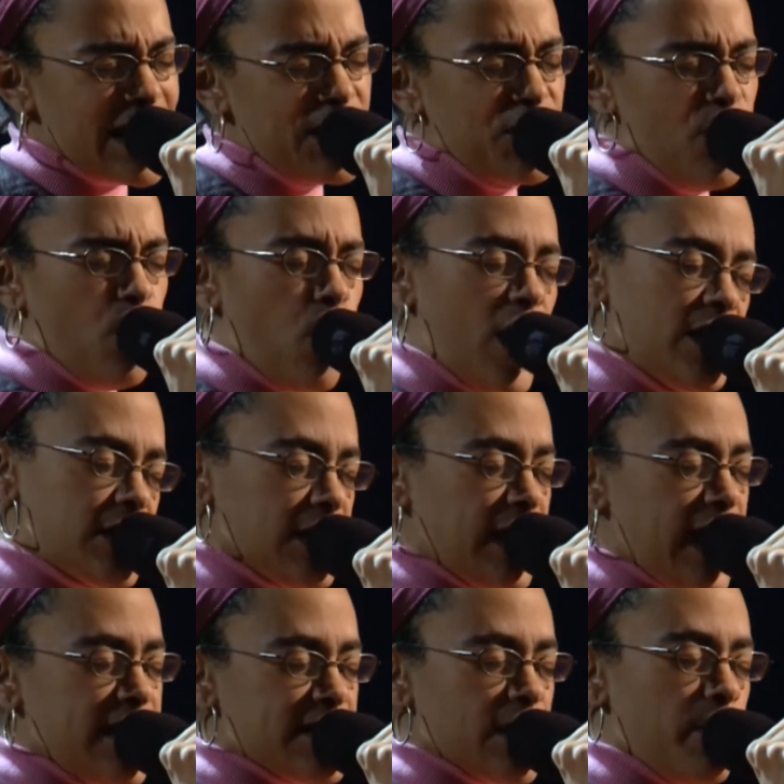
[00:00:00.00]
your
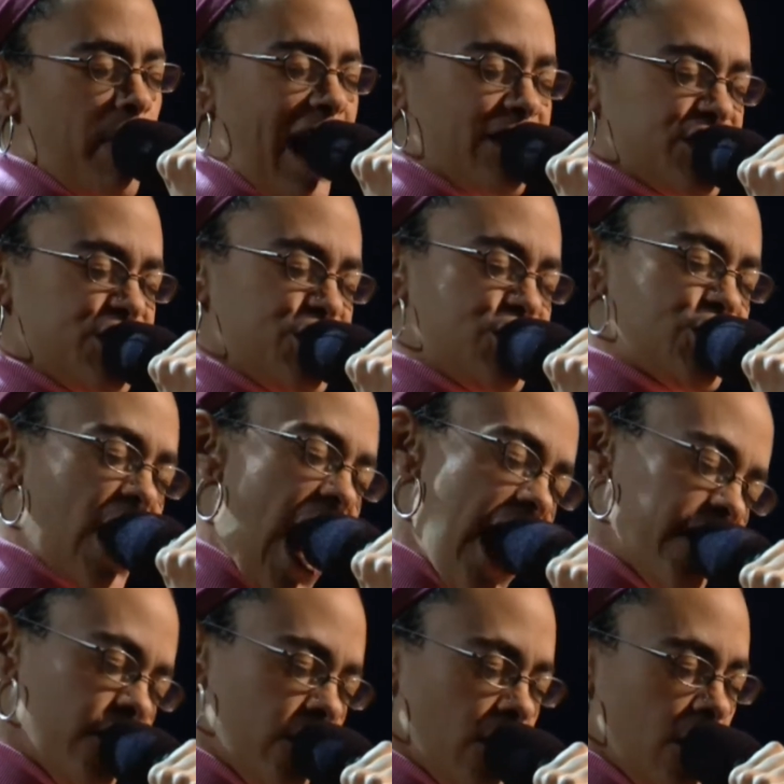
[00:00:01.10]
wonderland's about to
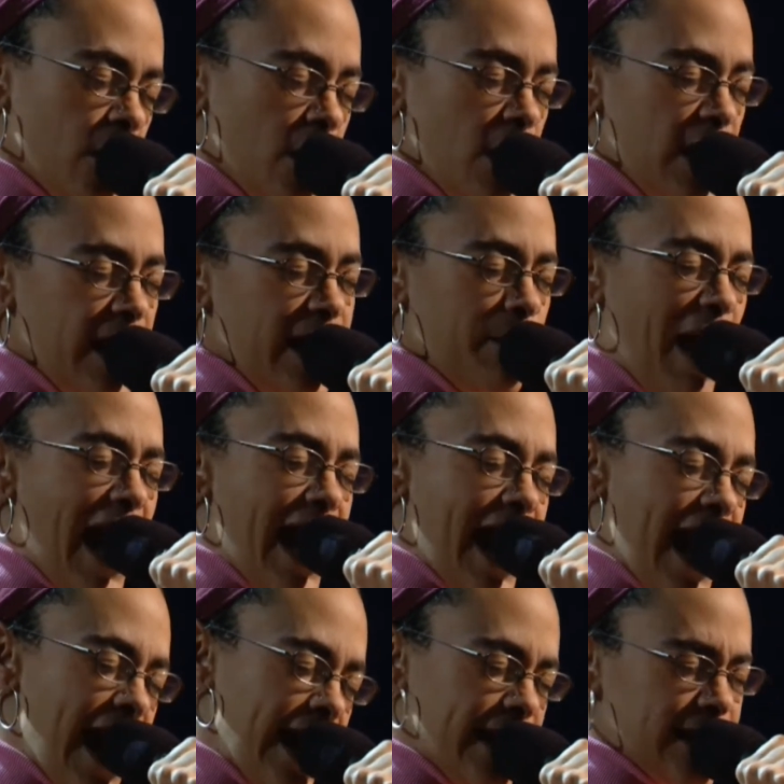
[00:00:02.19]
shatter in my
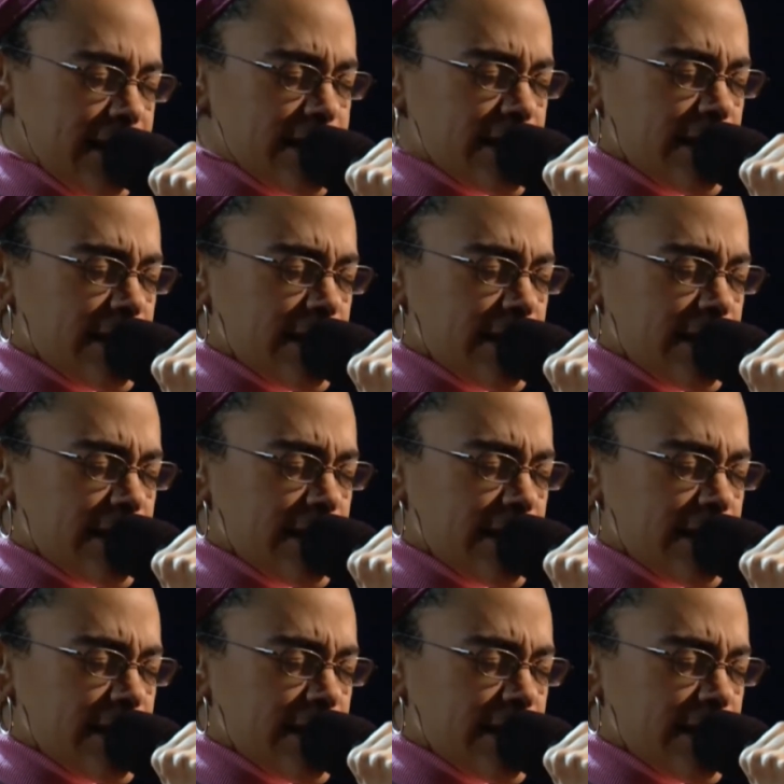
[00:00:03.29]
hands.